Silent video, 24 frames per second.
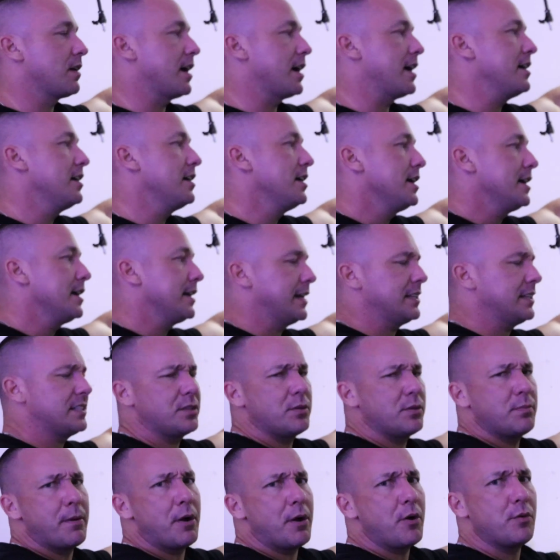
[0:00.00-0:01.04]
ray, gets to
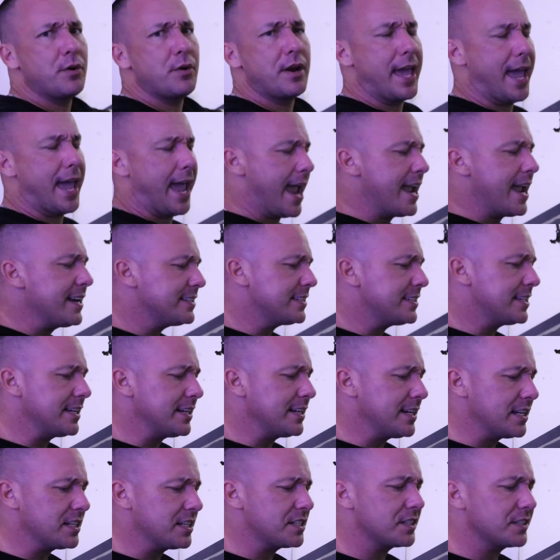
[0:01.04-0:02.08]
about
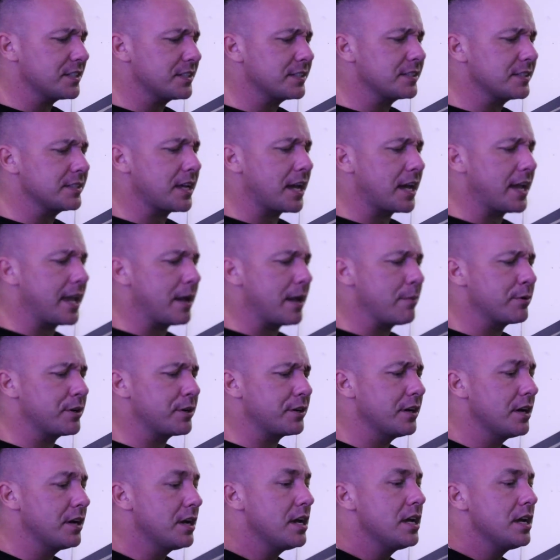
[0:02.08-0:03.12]
18 inches in
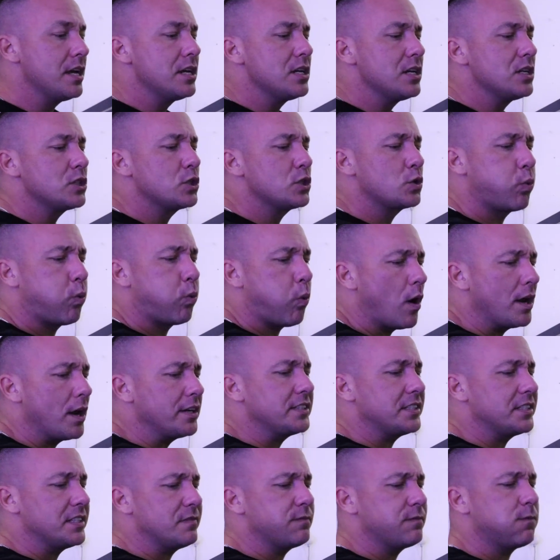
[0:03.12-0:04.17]
diameter,
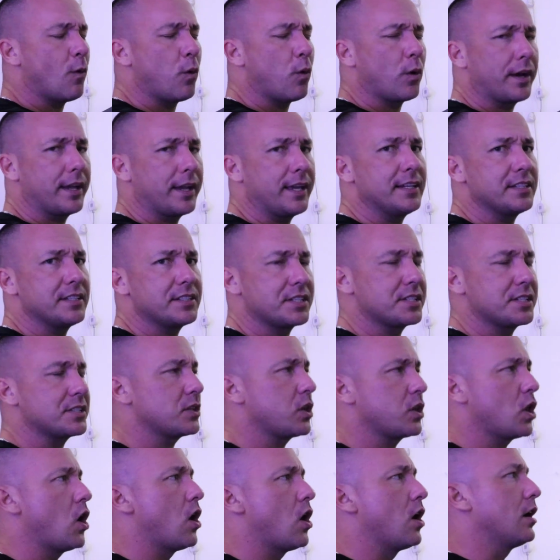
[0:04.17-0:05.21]
24 inches
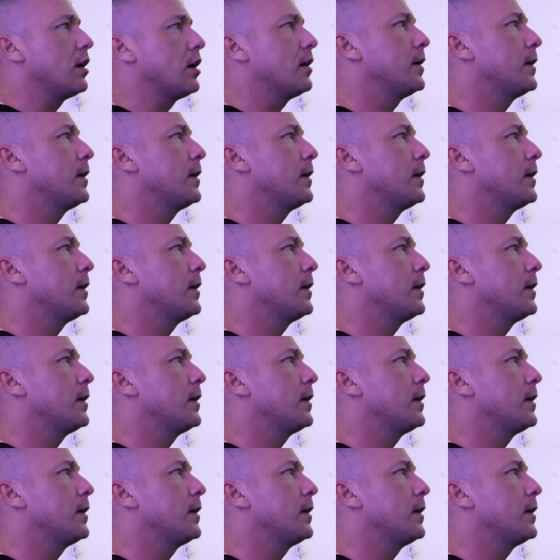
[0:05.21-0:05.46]
long.